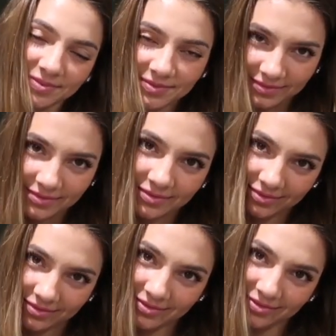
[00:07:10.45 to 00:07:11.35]
spent
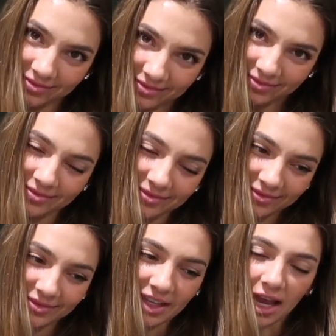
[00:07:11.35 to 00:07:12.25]
way too much money, so we were
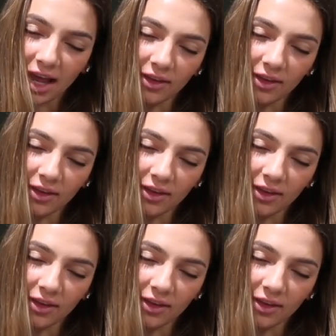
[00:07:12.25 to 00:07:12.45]
like, yes.